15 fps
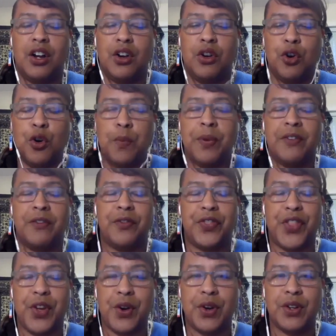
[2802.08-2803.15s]
group of
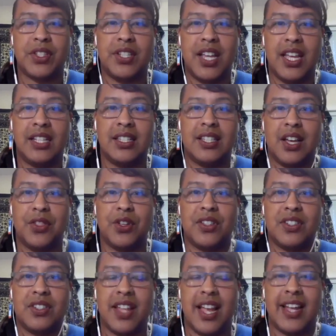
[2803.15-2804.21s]
13 Southern
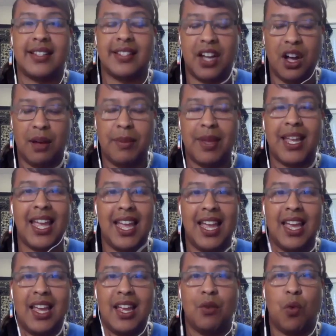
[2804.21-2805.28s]
states coming
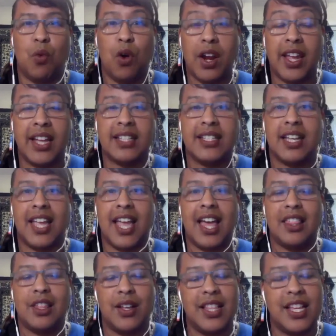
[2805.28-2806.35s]
in, working
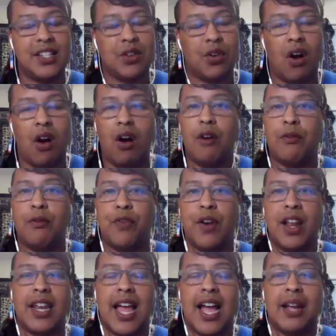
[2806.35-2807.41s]
together, and these are all
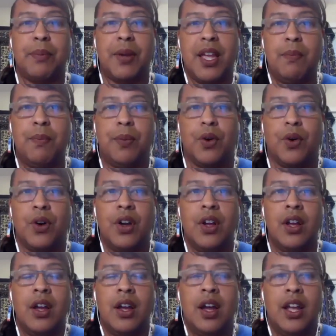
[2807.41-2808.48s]
frontline people.
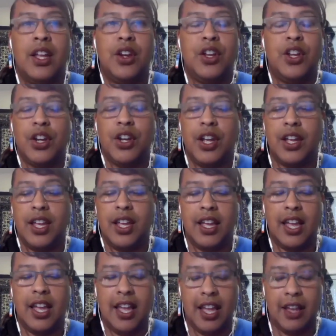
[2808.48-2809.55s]

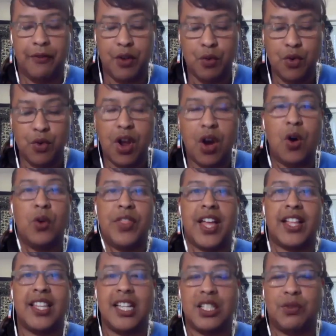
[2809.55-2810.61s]
If you know
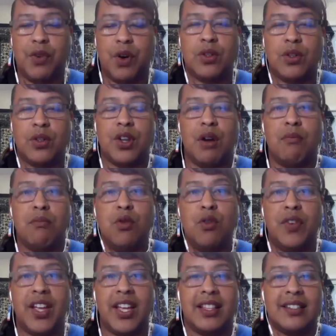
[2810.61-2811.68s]
that these folks are
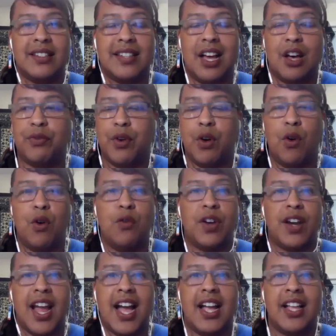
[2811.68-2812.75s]
moving in the South for over
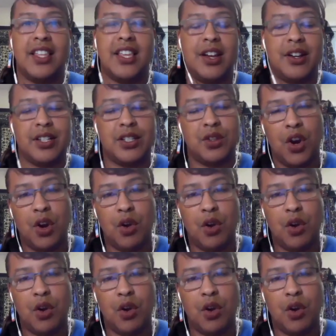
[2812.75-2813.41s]
9 years,